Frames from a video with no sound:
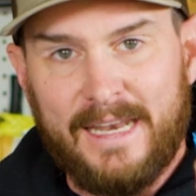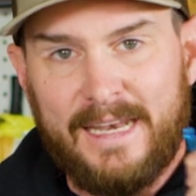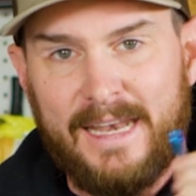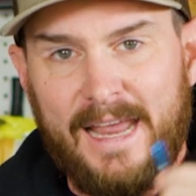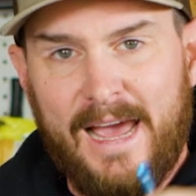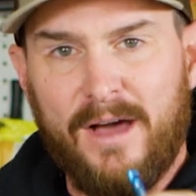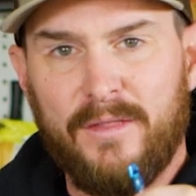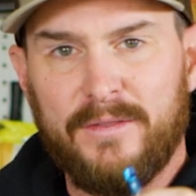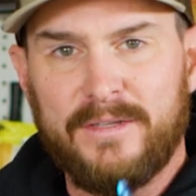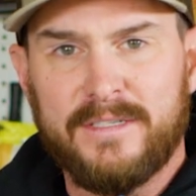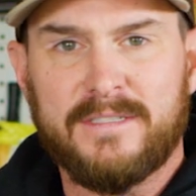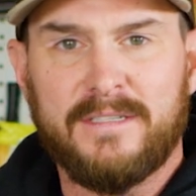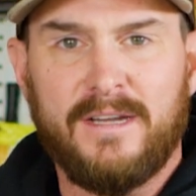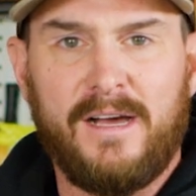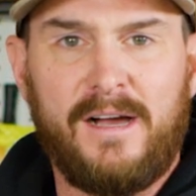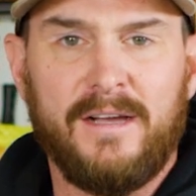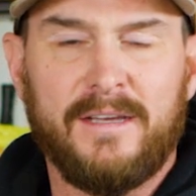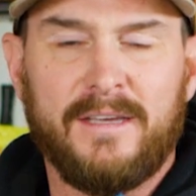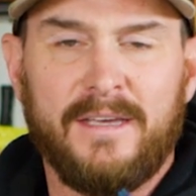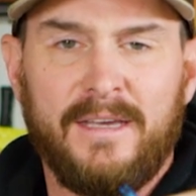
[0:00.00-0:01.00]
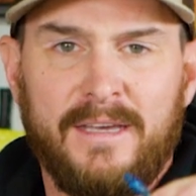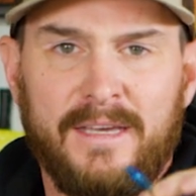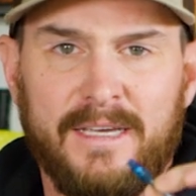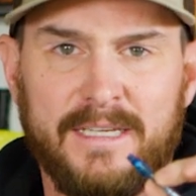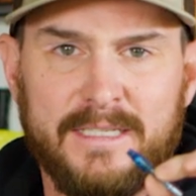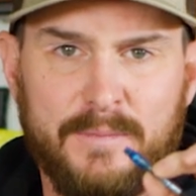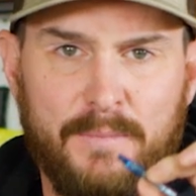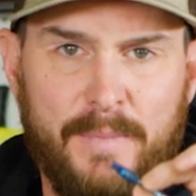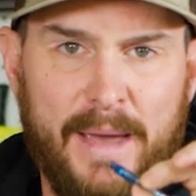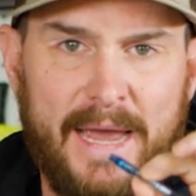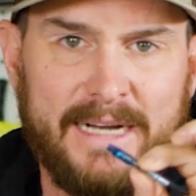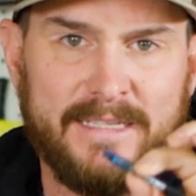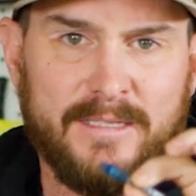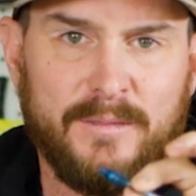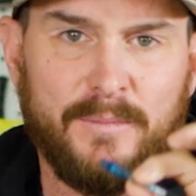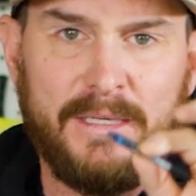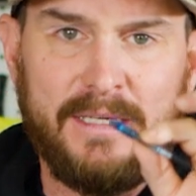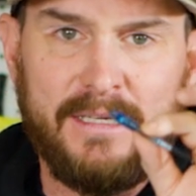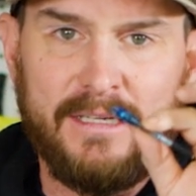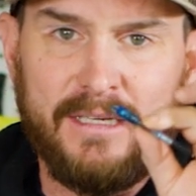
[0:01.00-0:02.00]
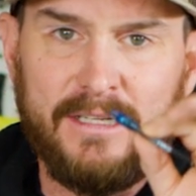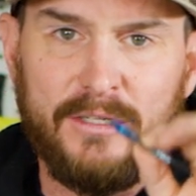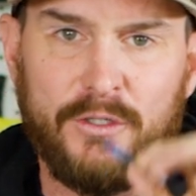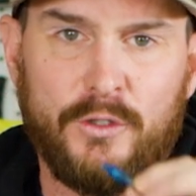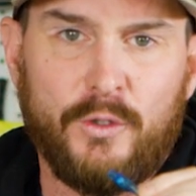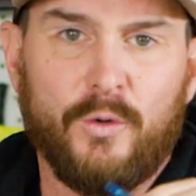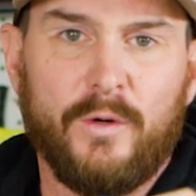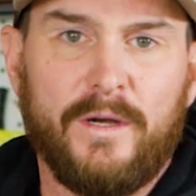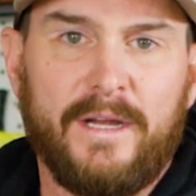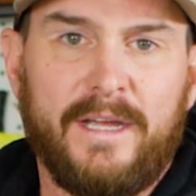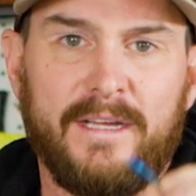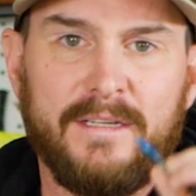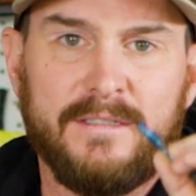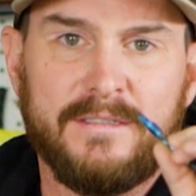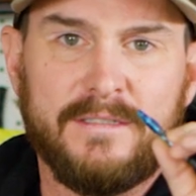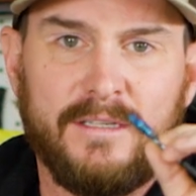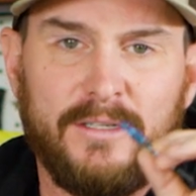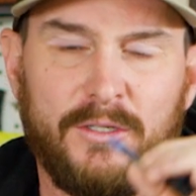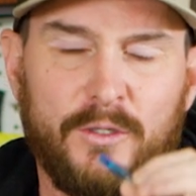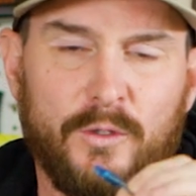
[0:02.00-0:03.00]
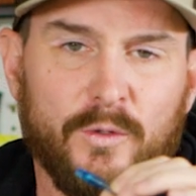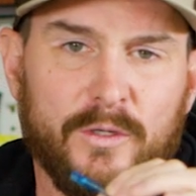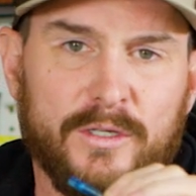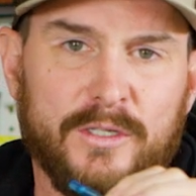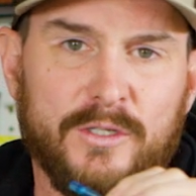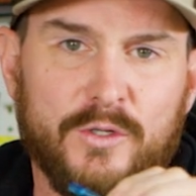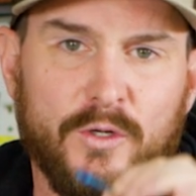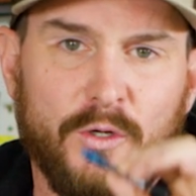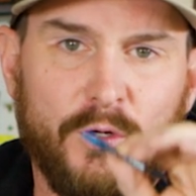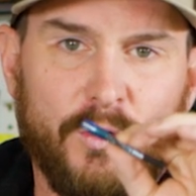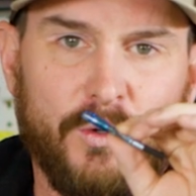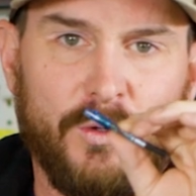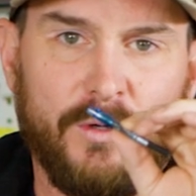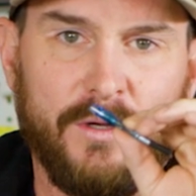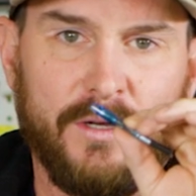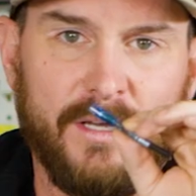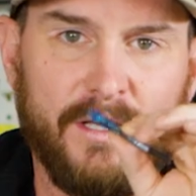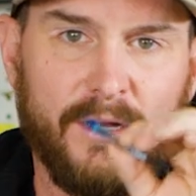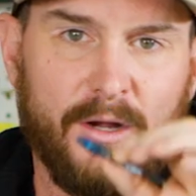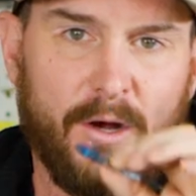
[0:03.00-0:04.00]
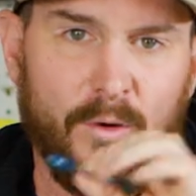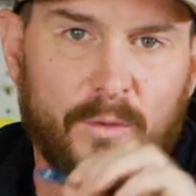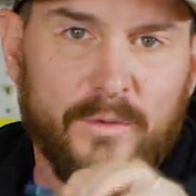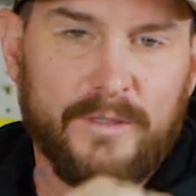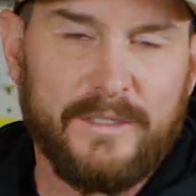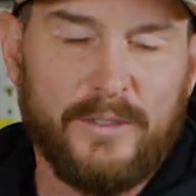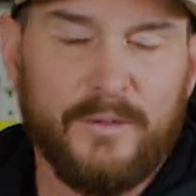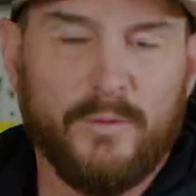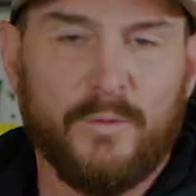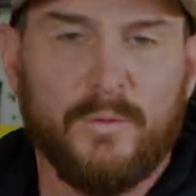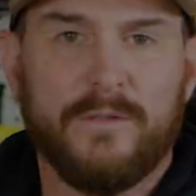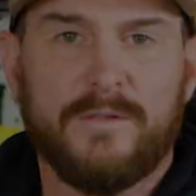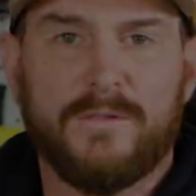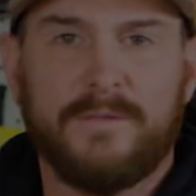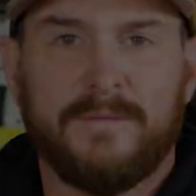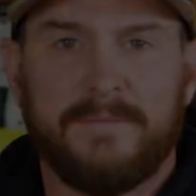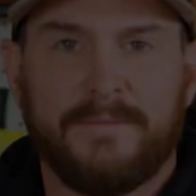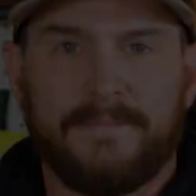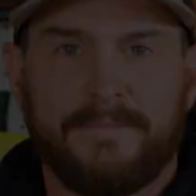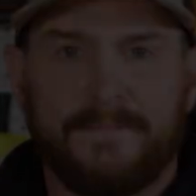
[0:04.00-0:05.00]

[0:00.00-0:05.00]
And now this Nock is back to being in your hands, in your control, and only yours.